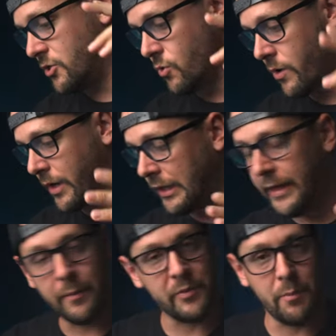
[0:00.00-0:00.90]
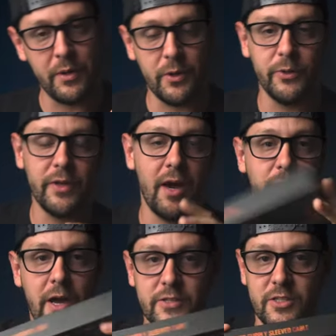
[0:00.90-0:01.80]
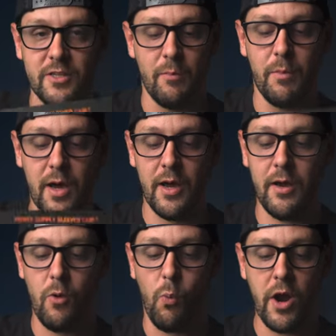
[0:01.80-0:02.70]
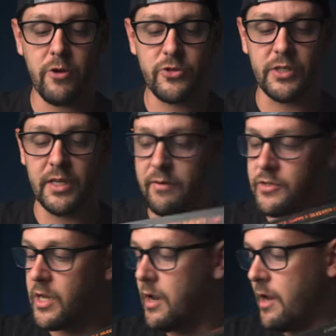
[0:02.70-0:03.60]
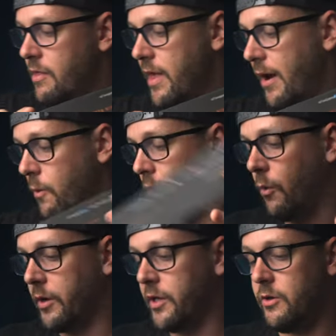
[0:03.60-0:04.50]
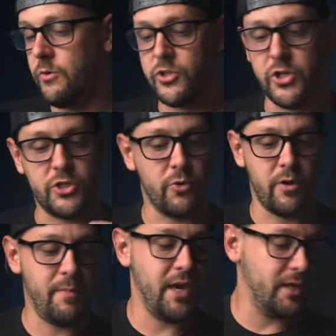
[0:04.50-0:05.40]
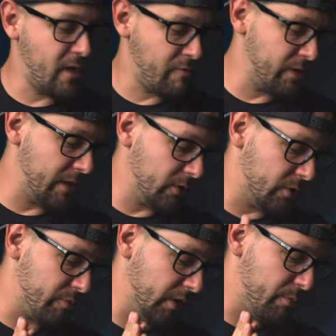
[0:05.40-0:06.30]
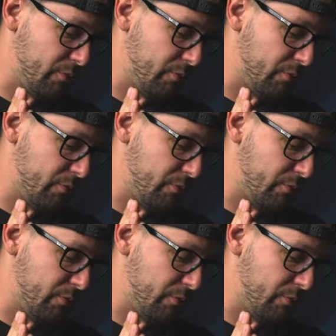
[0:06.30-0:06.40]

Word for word: sort of clean up the build, I've got some wire sleeves that we're going to use just sort of make everything look really